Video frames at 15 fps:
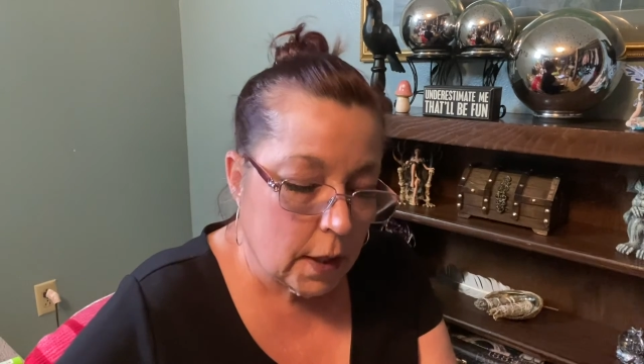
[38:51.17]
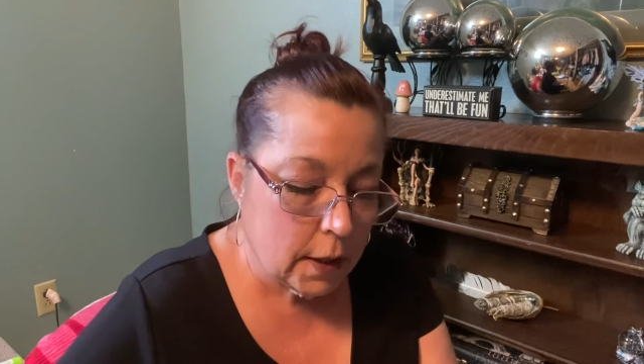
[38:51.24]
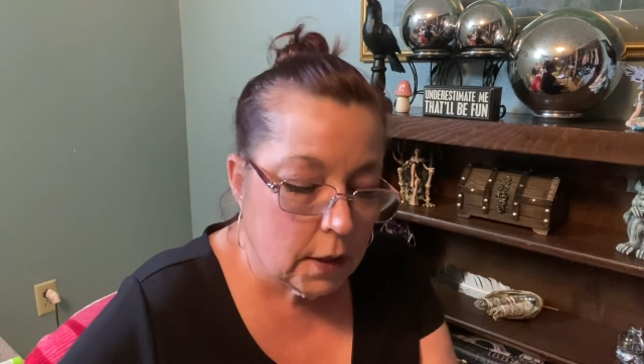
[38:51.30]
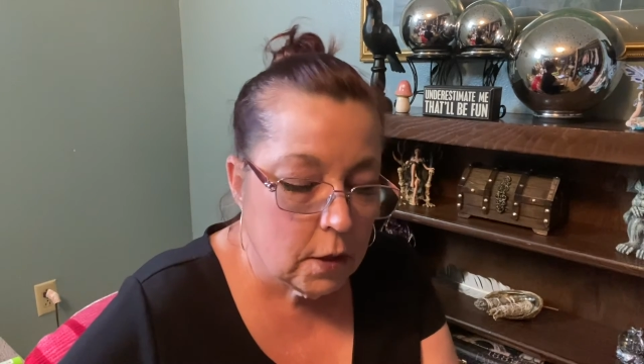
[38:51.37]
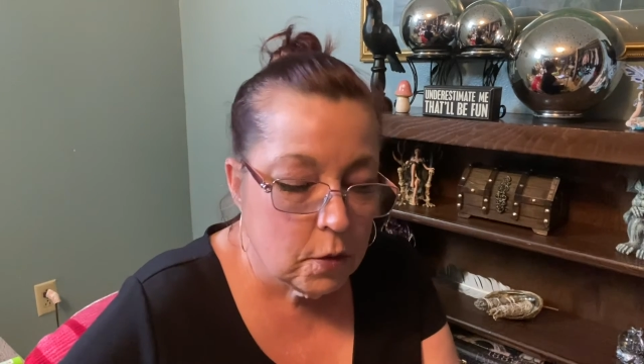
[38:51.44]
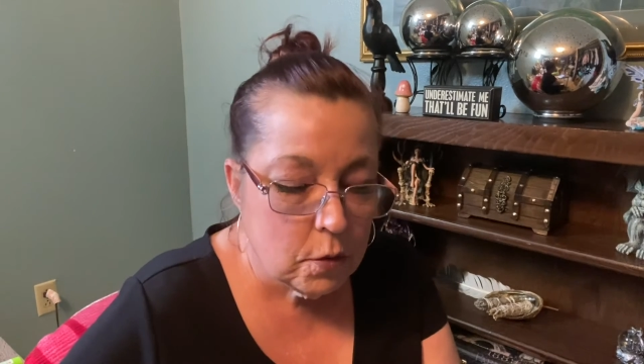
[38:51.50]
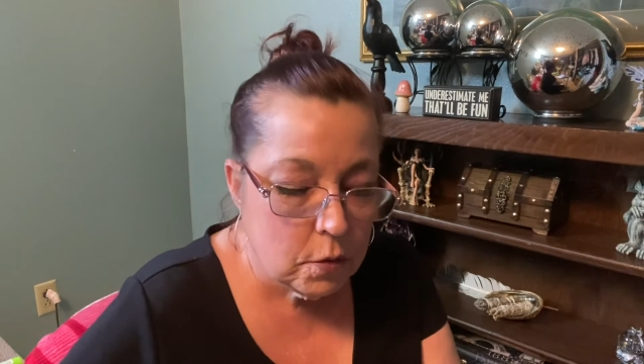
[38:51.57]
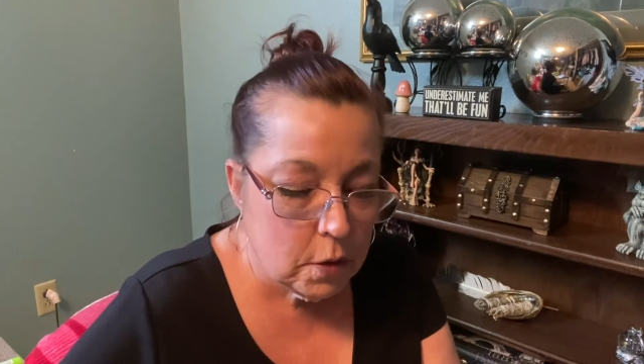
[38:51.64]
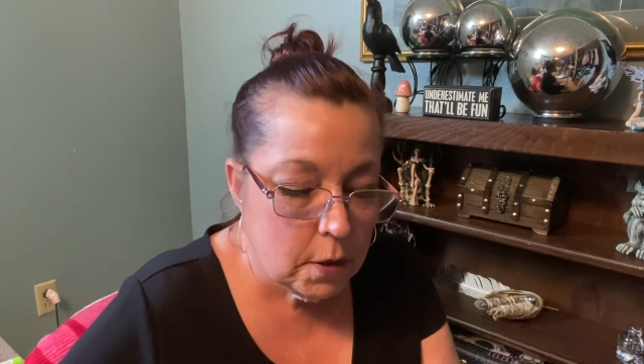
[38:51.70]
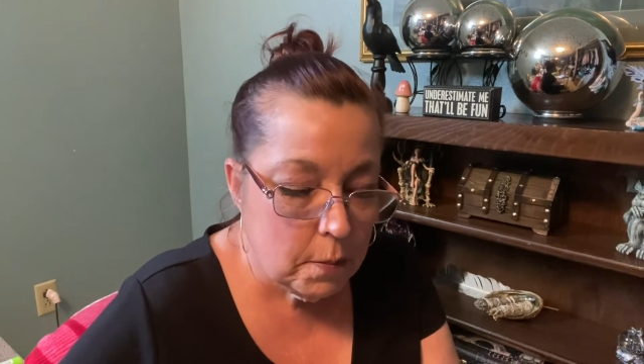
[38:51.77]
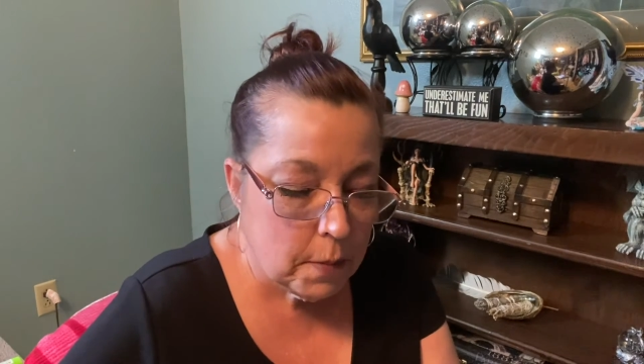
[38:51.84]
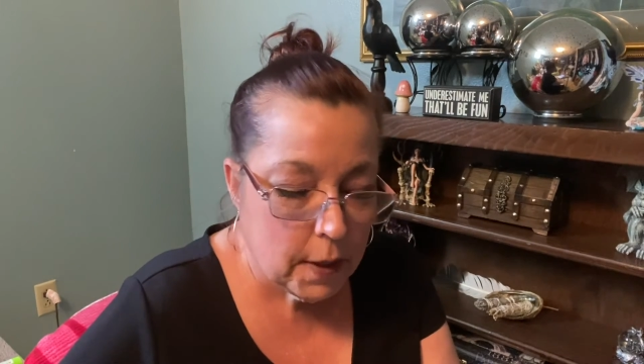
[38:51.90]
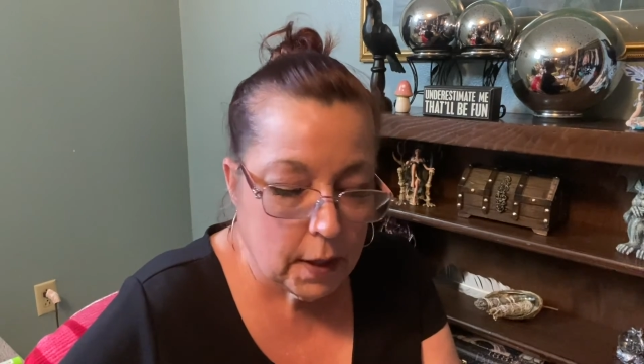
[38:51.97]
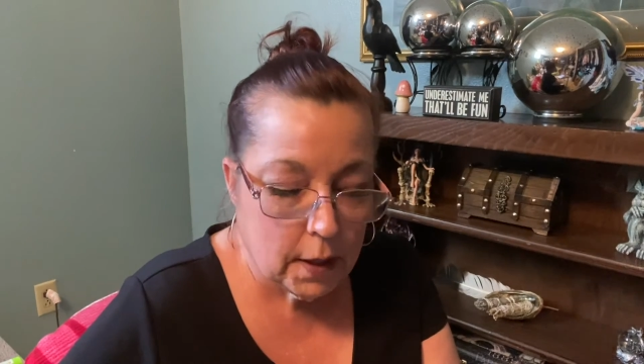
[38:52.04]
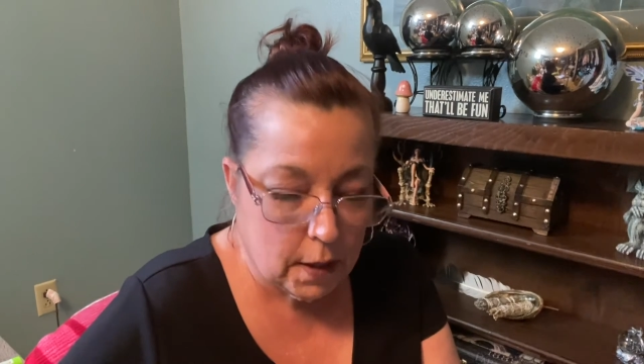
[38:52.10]
can only
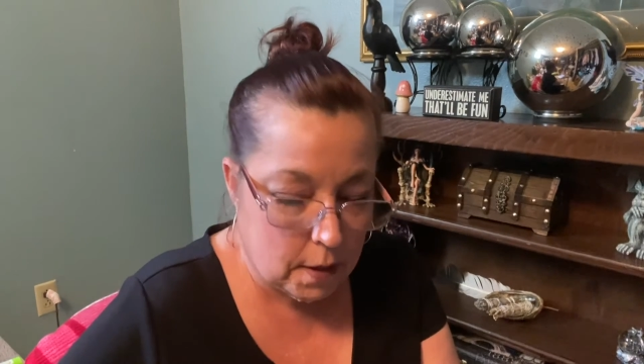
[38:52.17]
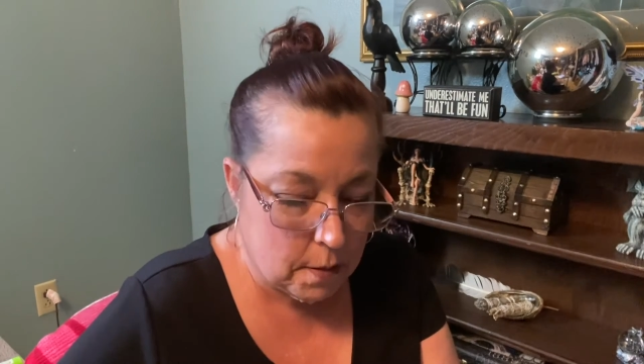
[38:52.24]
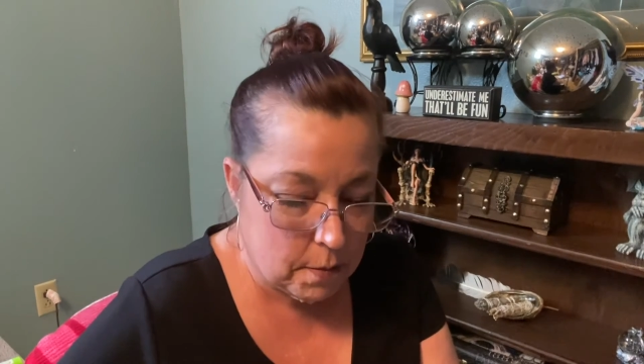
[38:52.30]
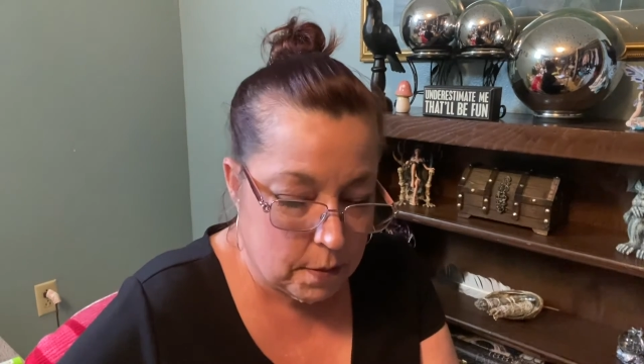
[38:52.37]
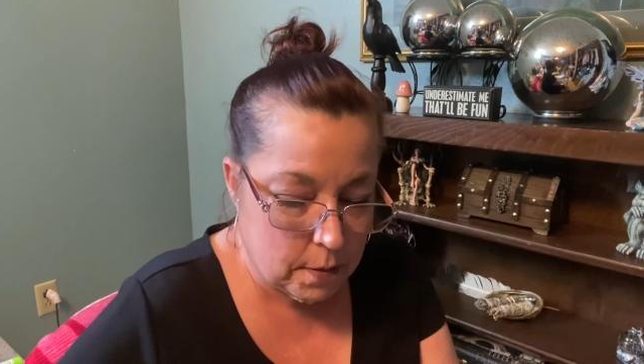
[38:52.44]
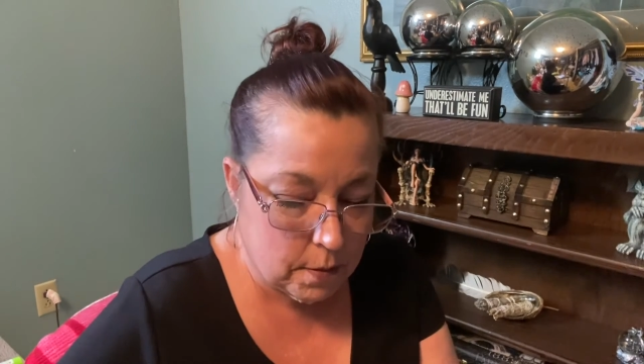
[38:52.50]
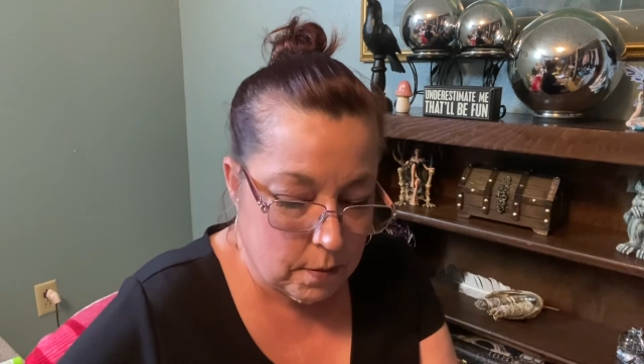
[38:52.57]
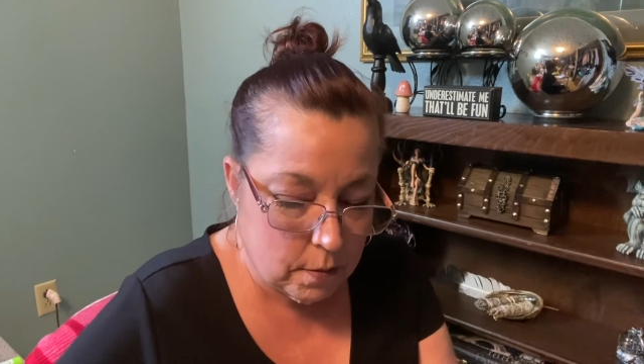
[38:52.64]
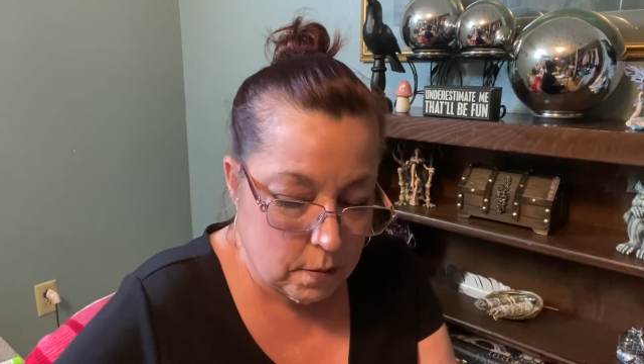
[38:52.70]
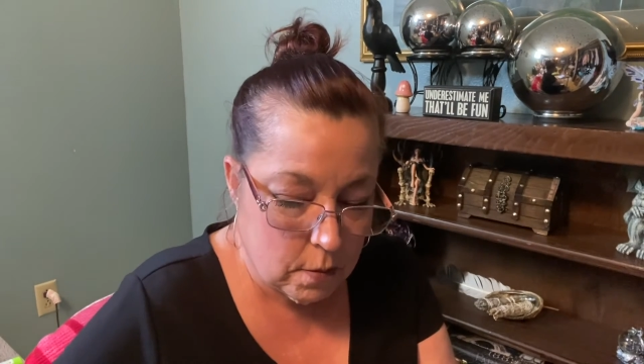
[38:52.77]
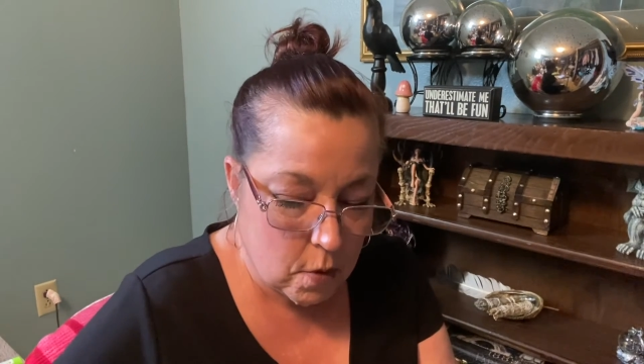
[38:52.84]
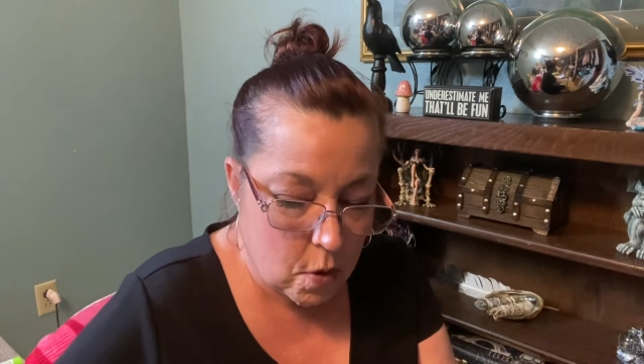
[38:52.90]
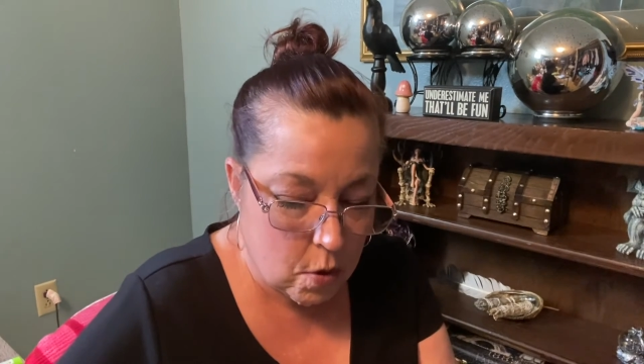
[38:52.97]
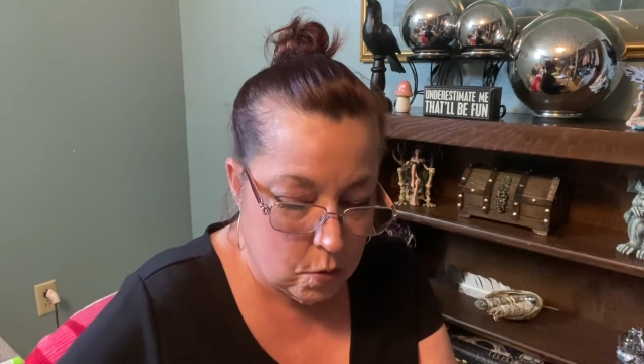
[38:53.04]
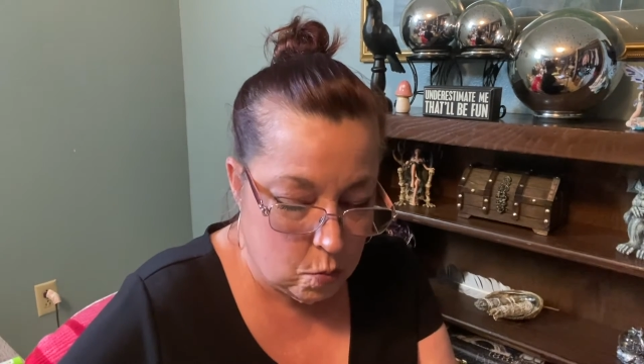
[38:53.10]
pick up
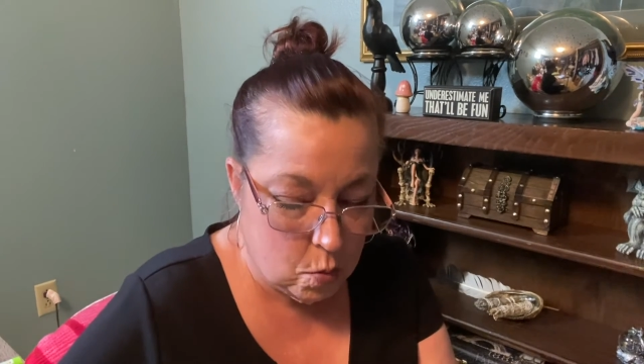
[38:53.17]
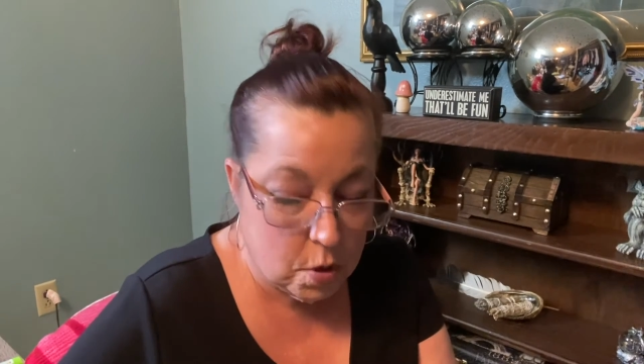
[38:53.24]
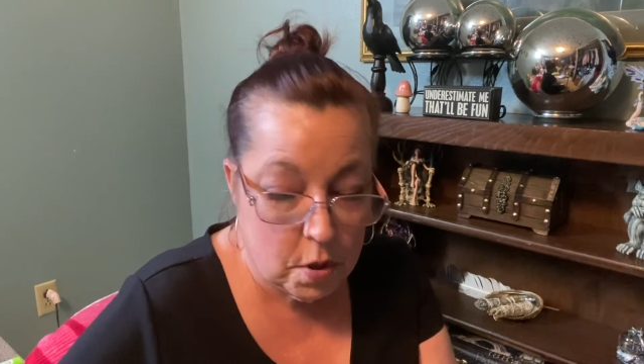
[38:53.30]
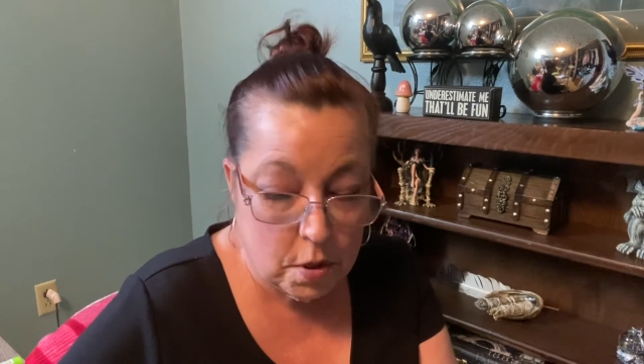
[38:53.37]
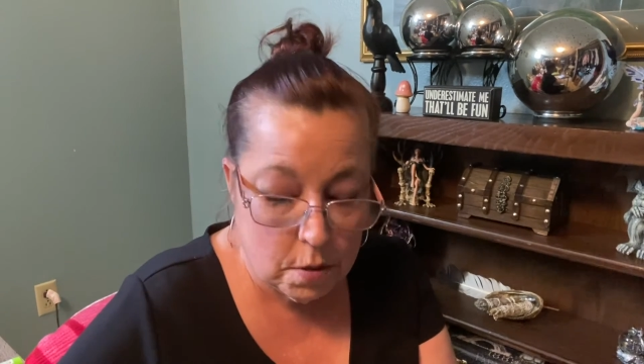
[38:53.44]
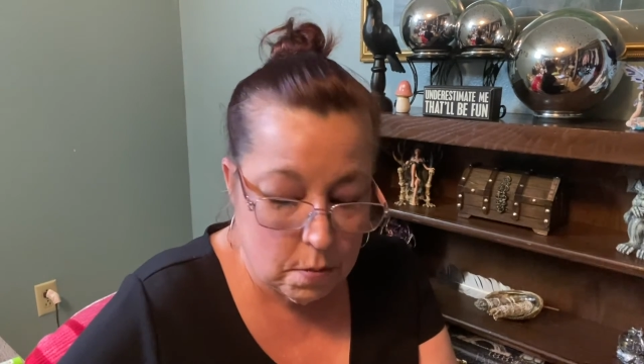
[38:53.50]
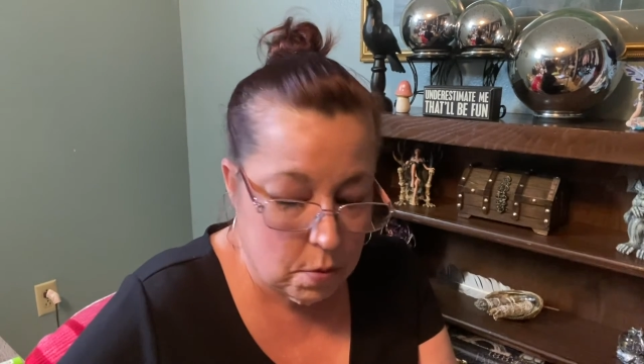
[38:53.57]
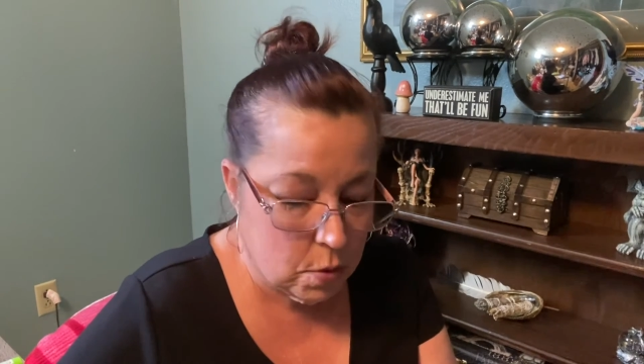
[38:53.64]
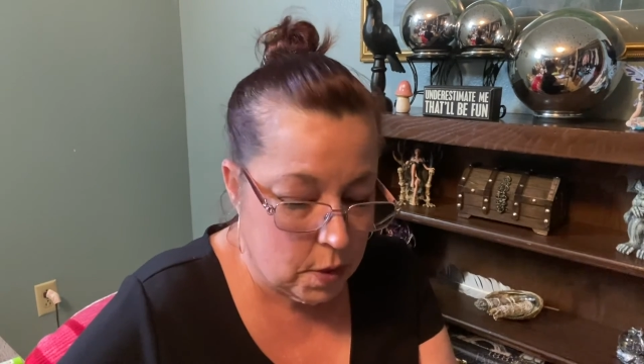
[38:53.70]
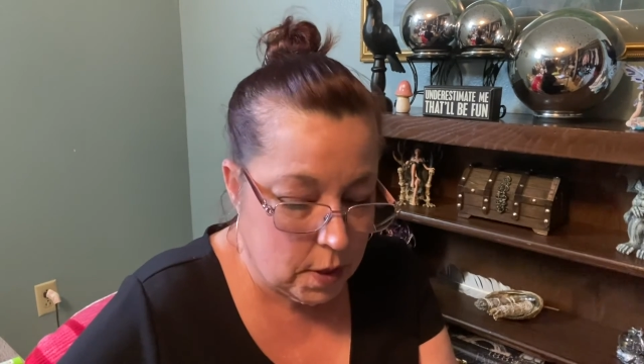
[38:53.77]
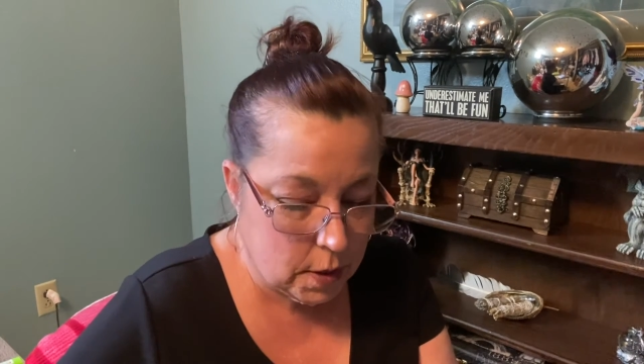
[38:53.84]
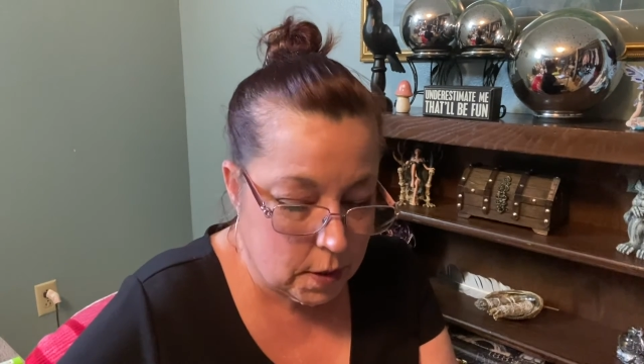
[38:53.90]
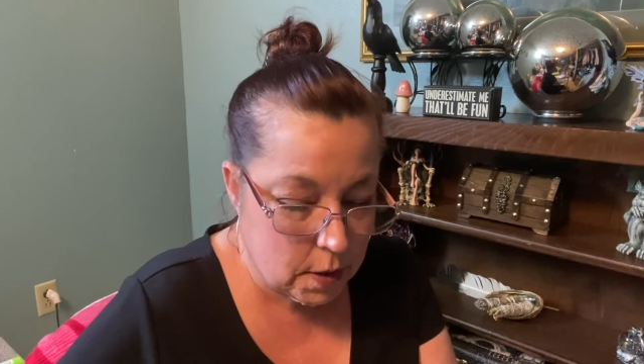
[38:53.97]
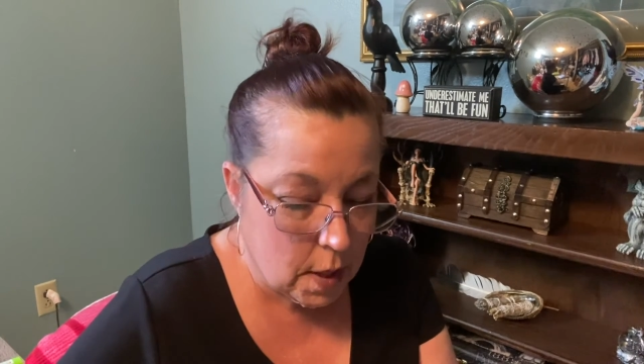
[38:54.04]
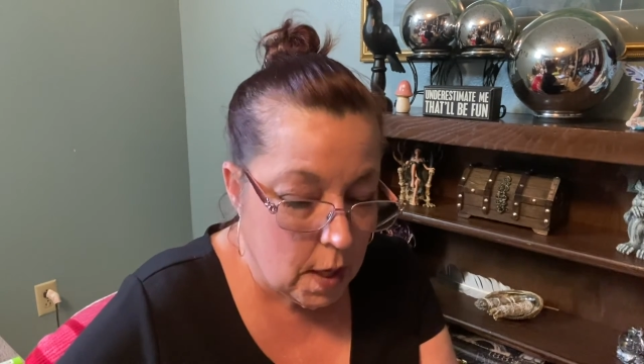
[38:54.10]
on one of the boys.